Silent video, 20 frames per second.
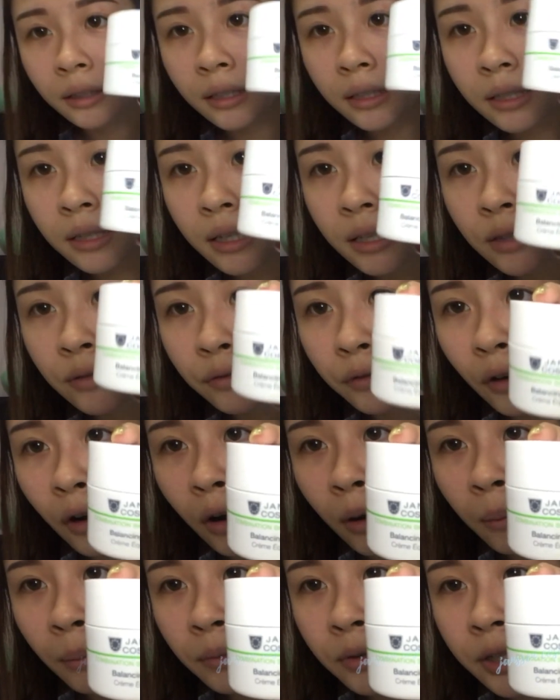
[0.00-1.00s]
This is
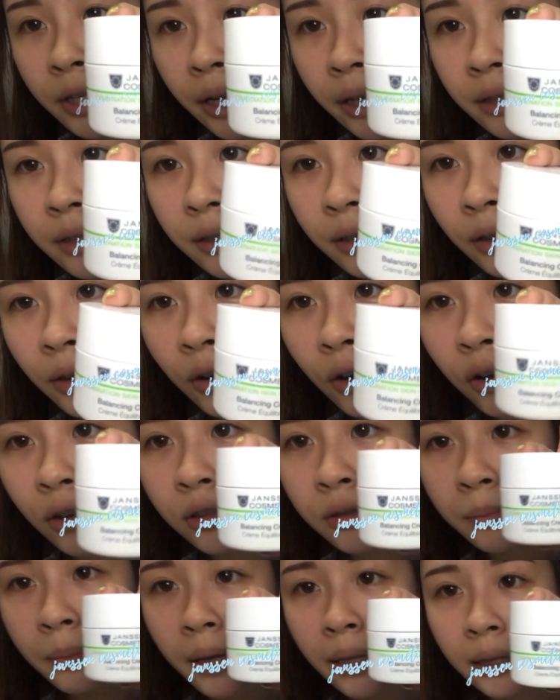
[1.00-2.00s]
from Jensen
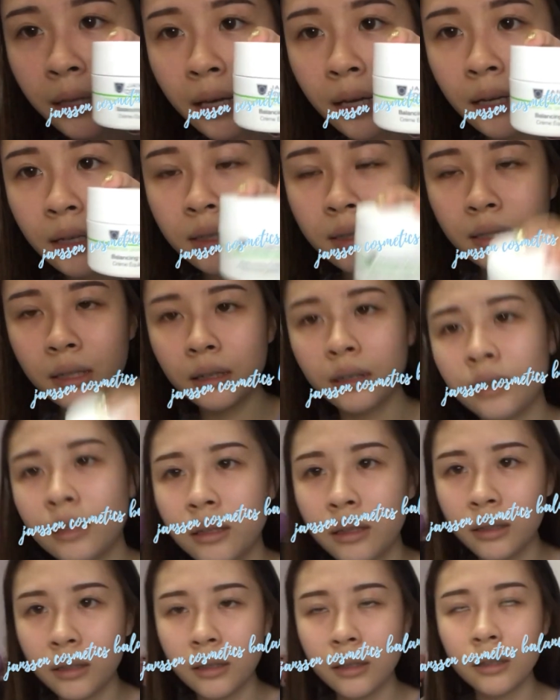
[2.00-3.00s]
Cosmetics.
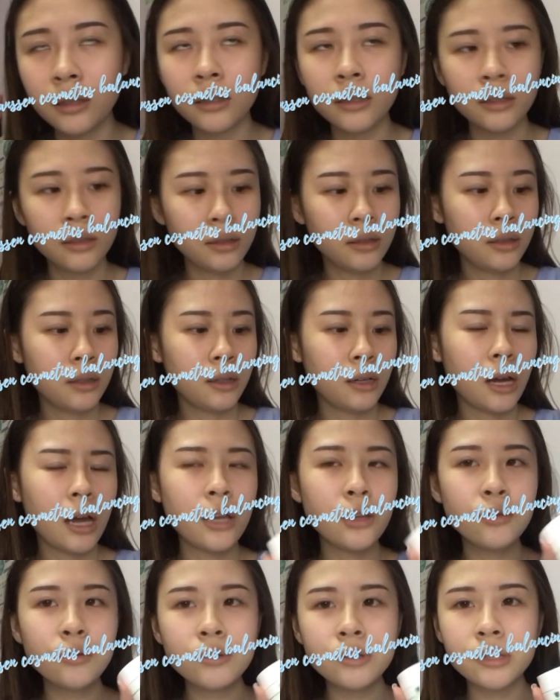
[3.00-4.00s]
I
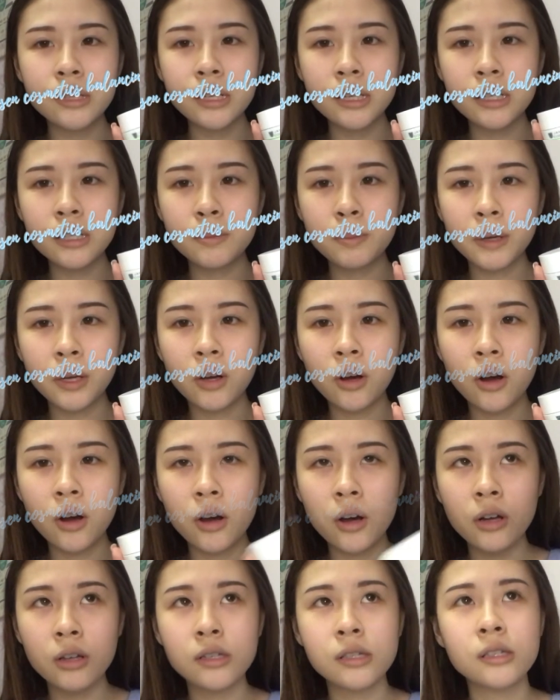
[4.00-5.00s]
use this
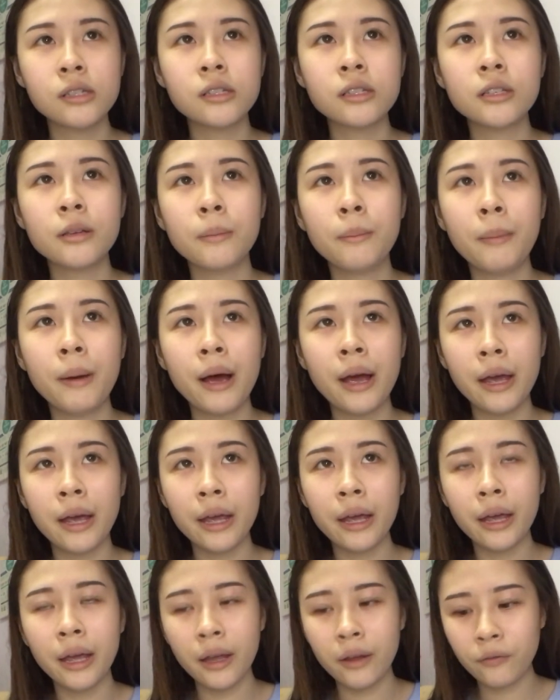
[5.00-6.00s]
because
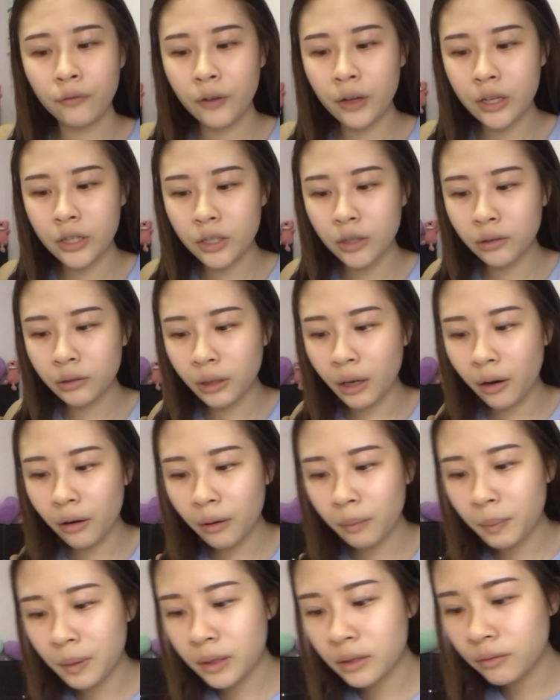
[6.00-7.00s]
my facial
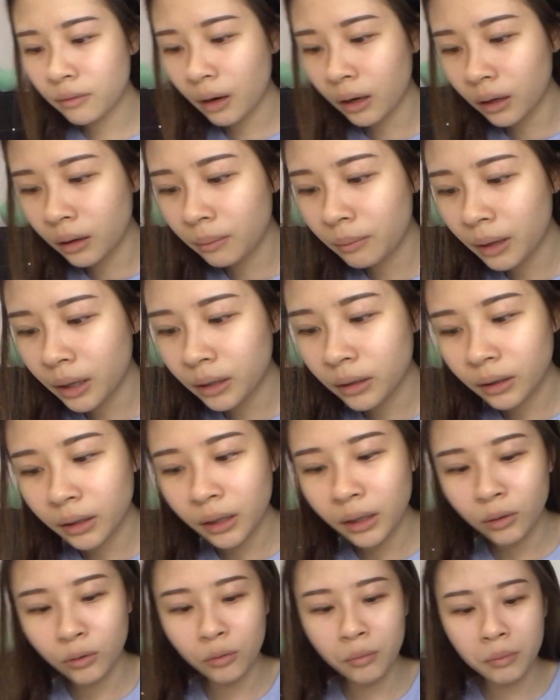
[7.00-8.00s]
therapist recommended
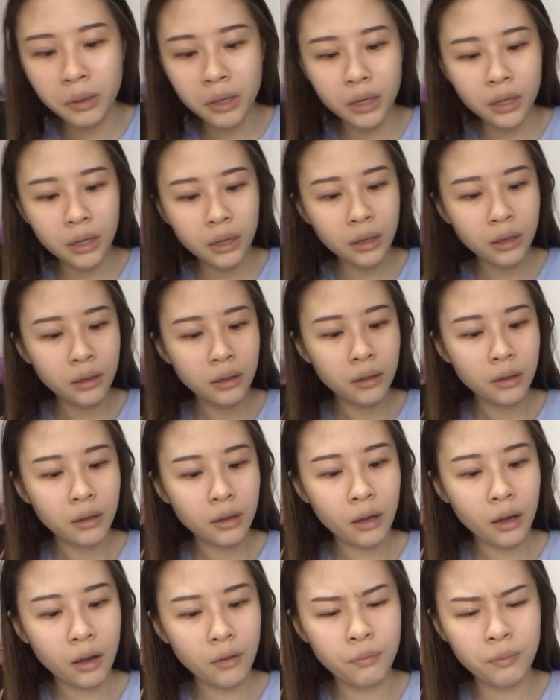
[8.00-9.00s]
it to me.
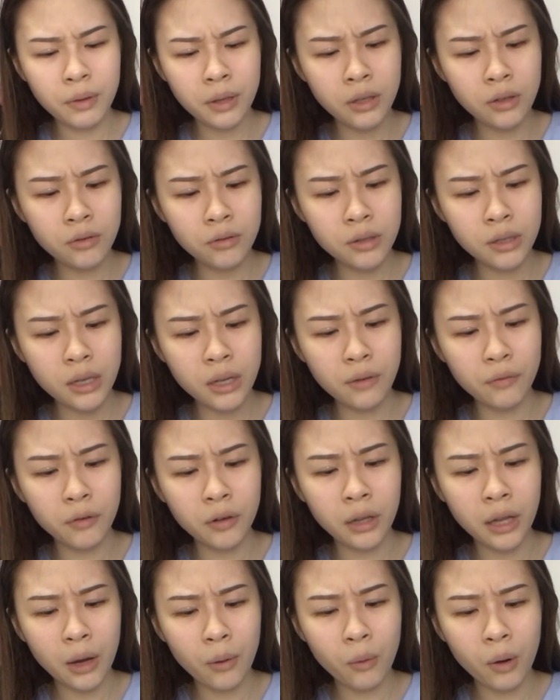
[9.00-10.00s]
I've been using it for
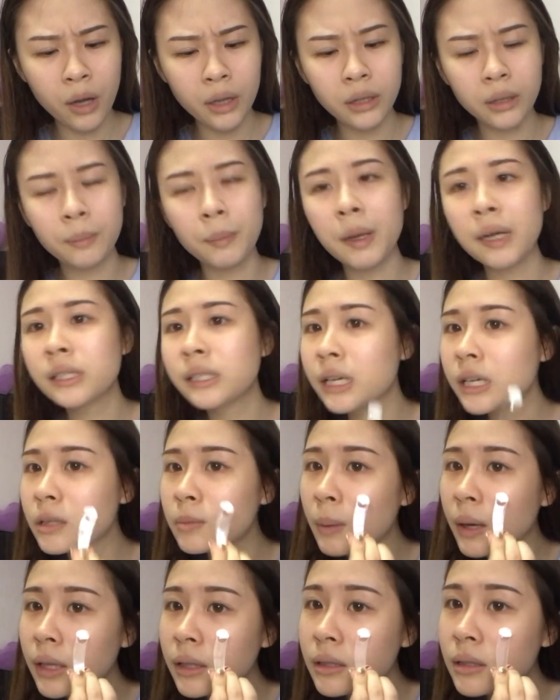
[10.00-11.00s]
like what, the past
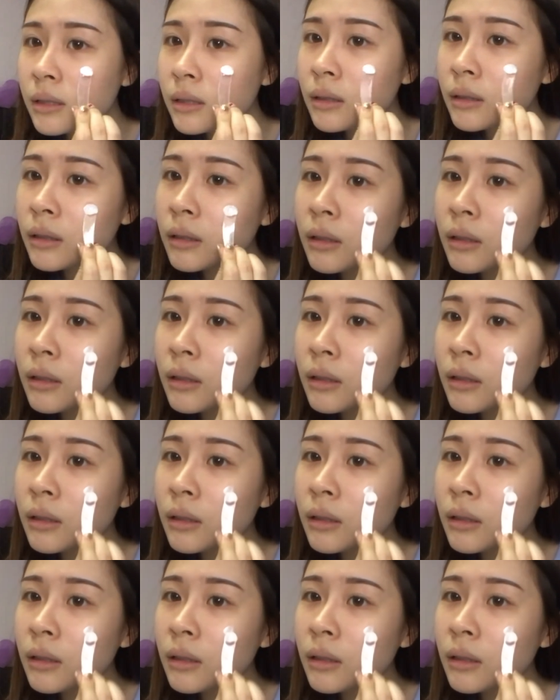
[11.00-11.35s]
6 months?